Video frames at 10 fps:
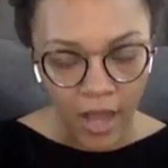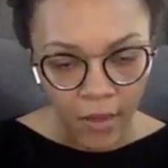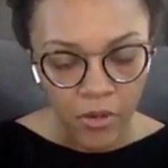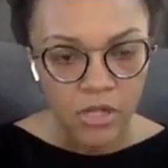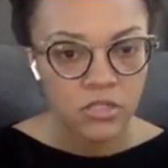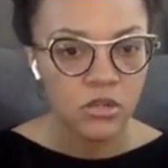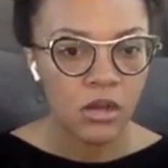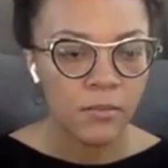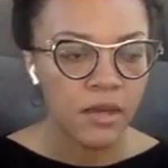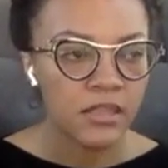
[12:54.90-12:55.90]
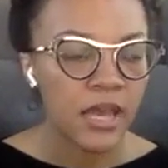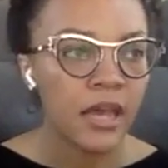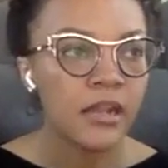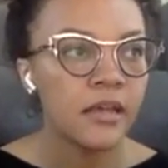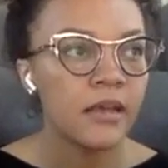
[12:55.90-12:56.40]
want us to talk about that.
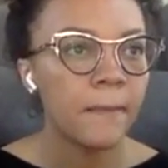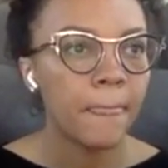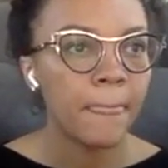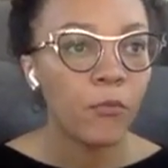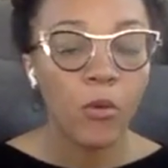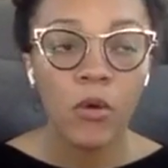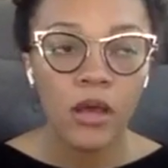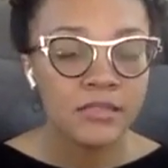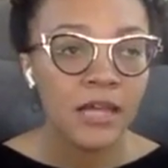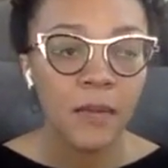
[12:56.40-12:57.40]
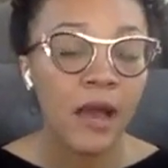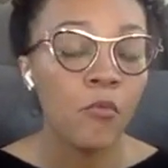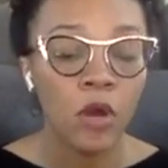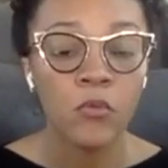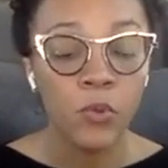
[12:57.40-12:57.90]
Well, it's
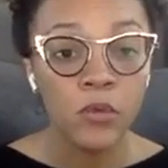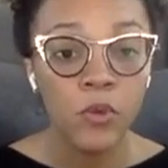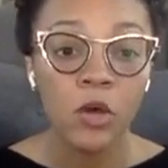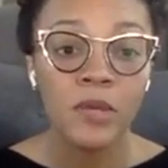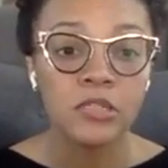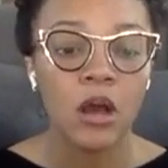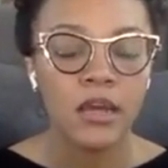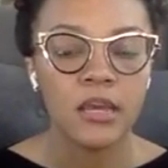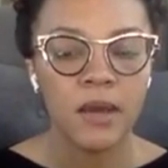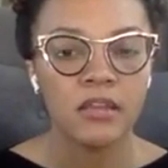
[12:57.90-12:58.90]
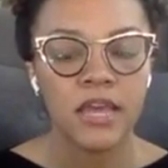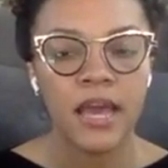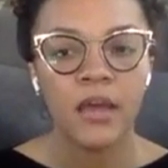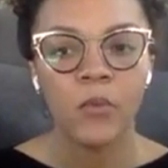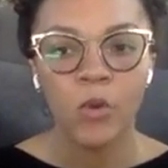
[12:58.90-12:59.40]
not we will be talking about
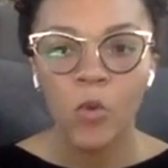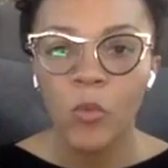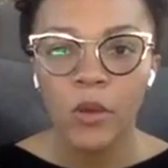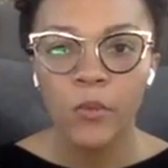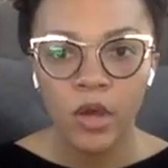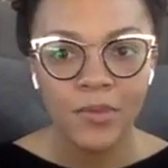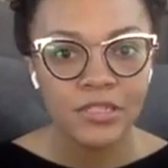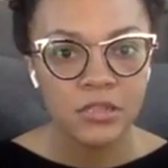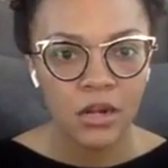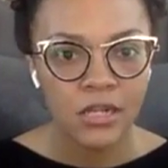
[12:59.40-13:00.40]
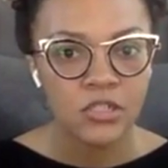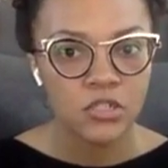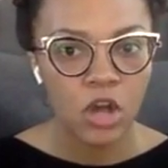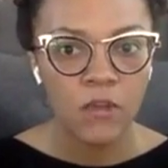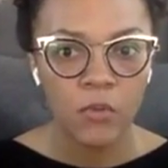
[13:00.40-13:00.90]
that, and we will be starting to
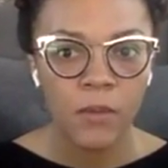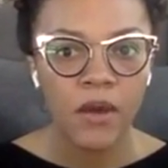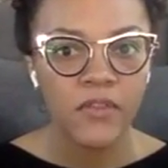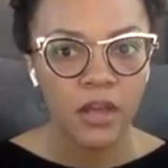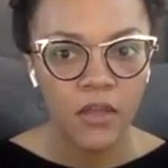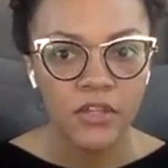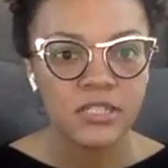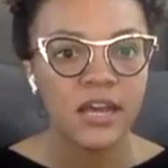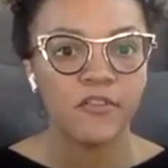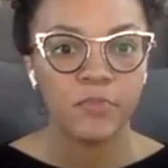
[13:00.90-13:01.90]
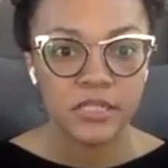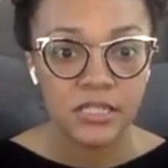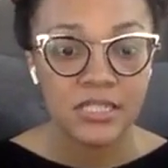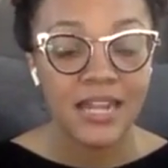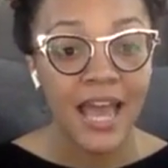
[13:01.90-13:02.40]
talk more about the other side of
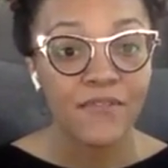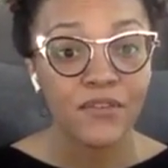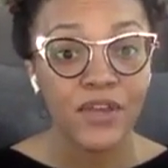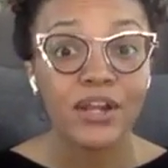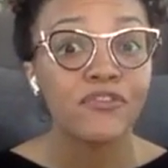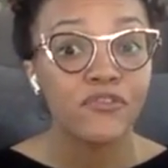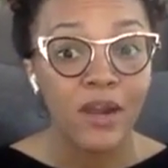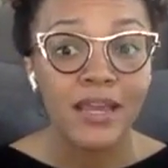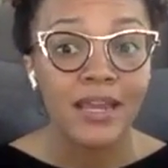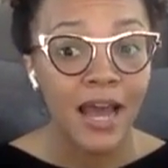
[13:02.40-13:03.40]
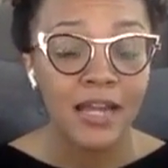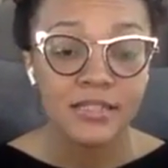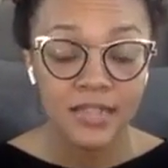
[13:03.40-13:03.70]
business and having very frank and honest